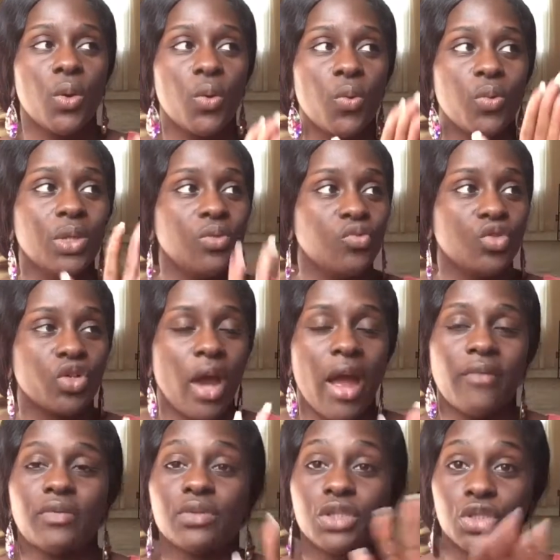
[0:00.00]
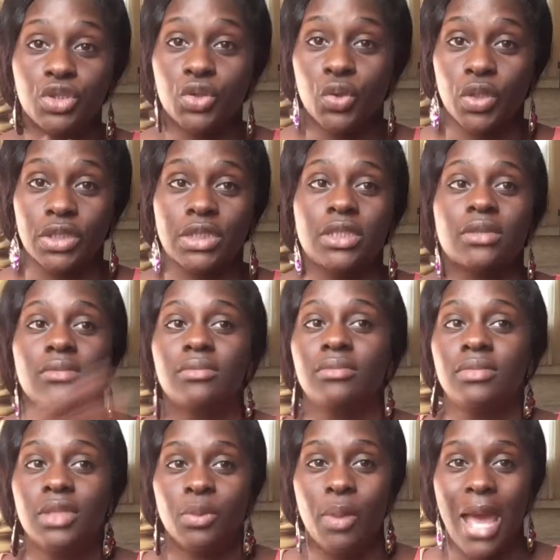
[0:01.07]
we traveled to Georgia
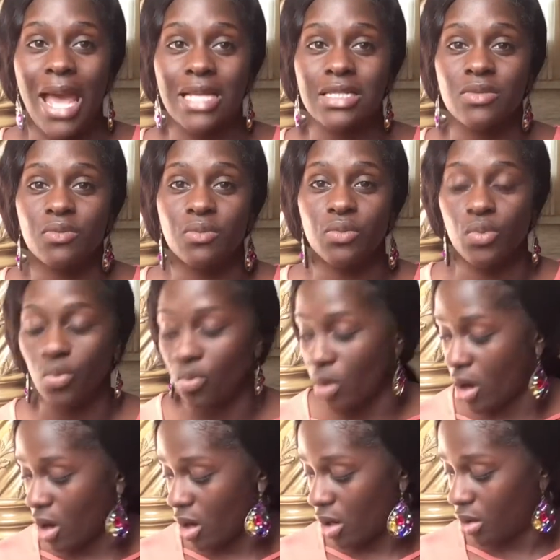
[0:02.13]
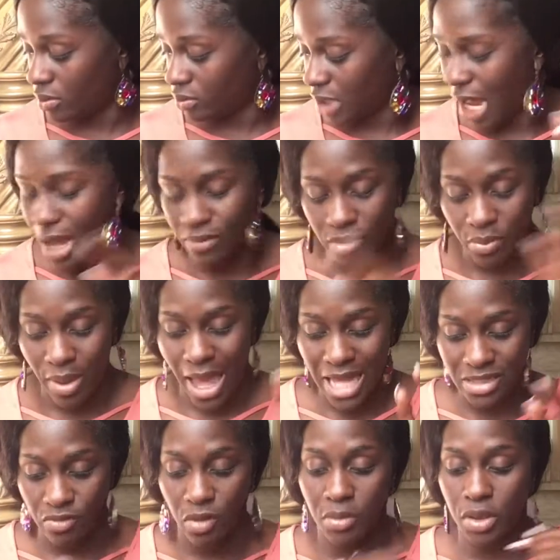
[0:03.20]
not the
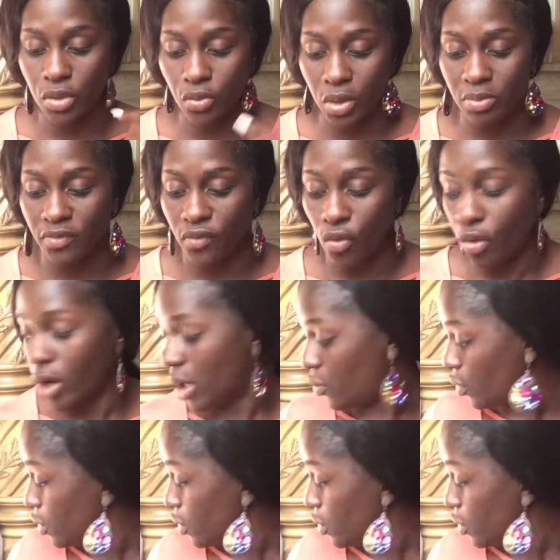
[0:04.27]
past week, but the week before. And